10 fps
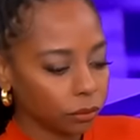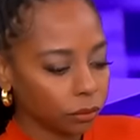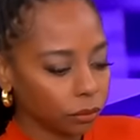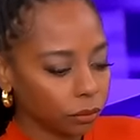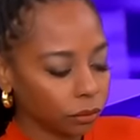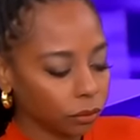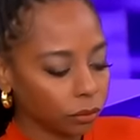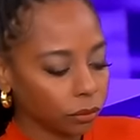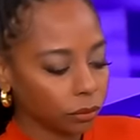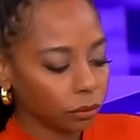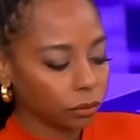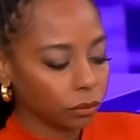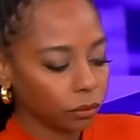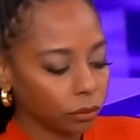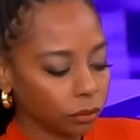
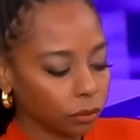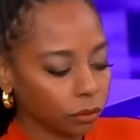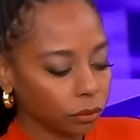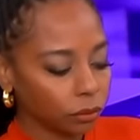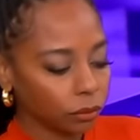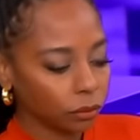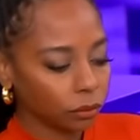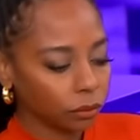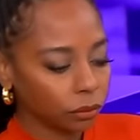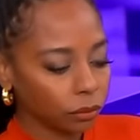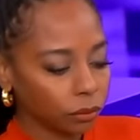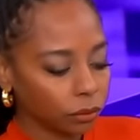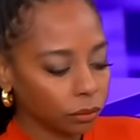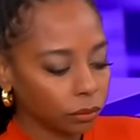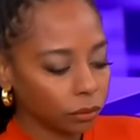
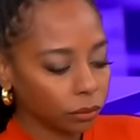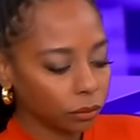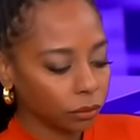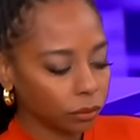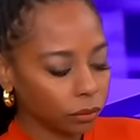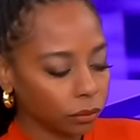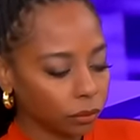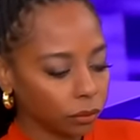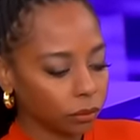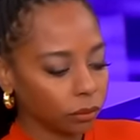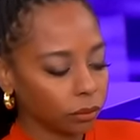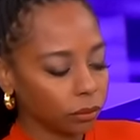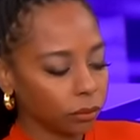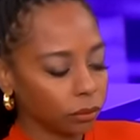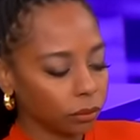
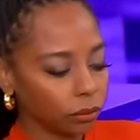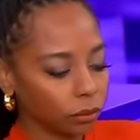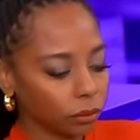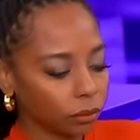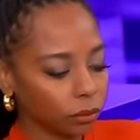[no speech]